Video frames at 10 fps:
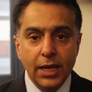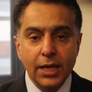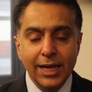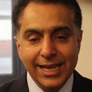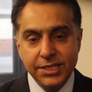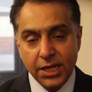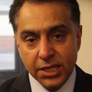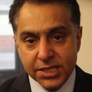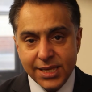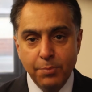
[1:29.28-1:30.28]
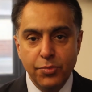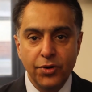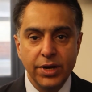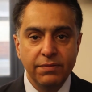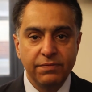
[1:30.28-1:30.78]
It's a
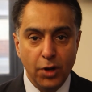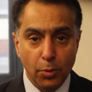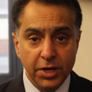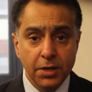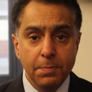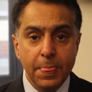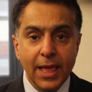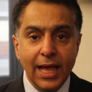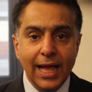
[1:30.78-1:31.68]
contemporary phenomenon,